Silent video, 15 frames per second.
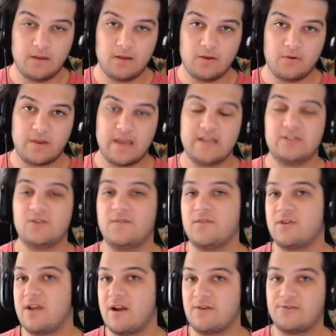Okay, so if your
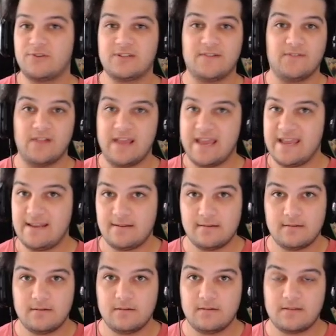character is level 8,
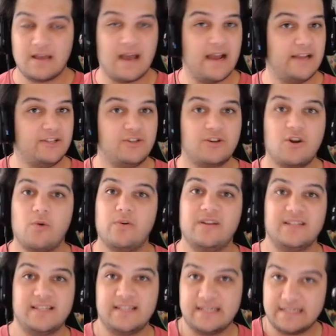the highest you're going
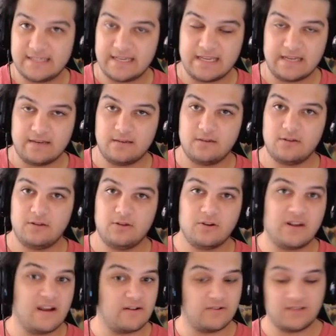is 16. Your
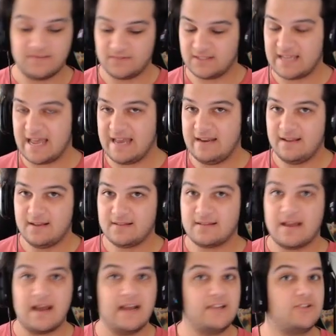character is level 10, the
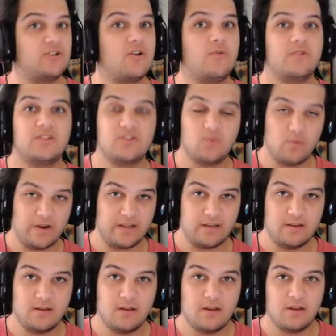highest you're going is 20.
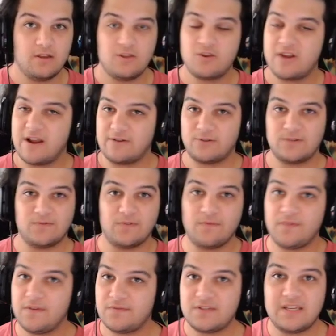Your character is level
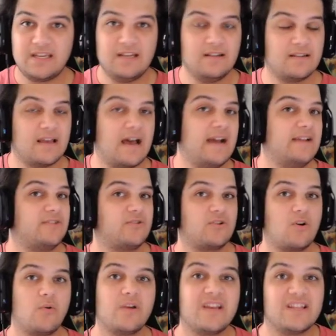15, the highest they're
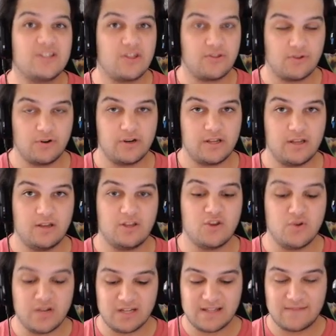going is 30. You
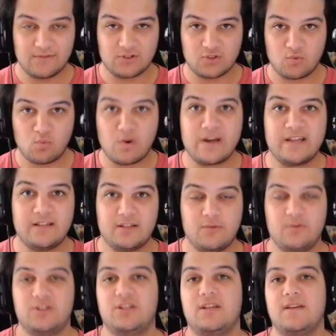need level 20 to
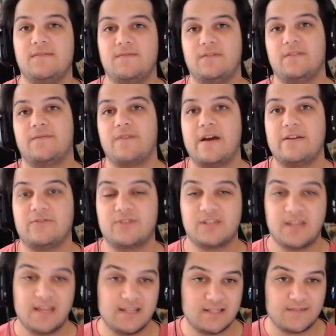achieve the final
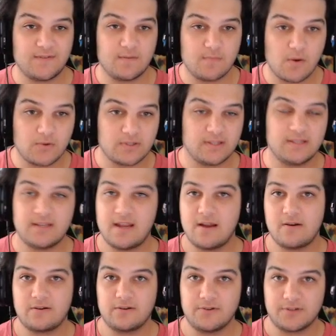skins for most of these
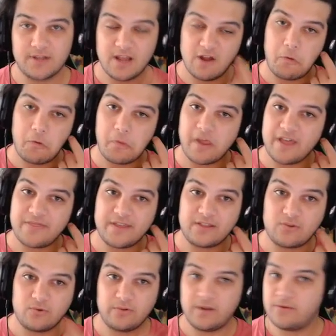characters. I think the
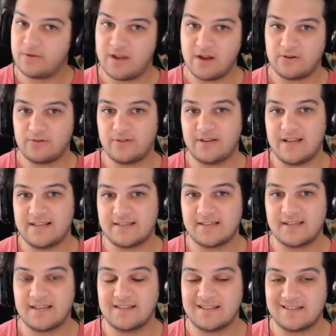only other character that has a
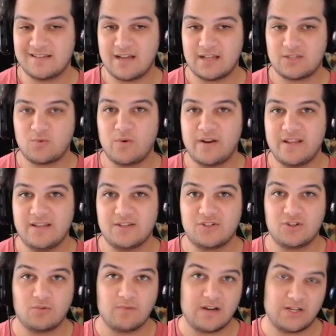skin that's not 20 is
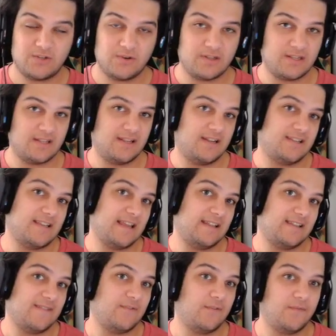Terrestrius, and it is at
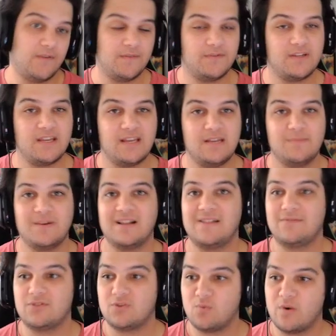level 15, but at
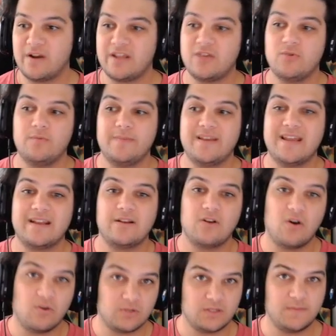level 20 you would be getting
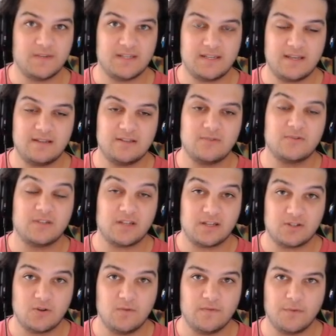Ultima skin, so it's like a
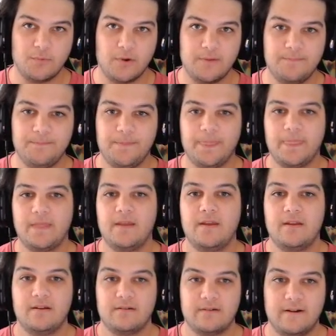2-for-1.
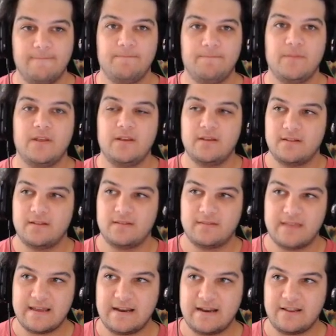Right?
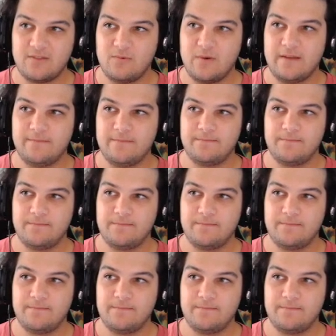That out of the way.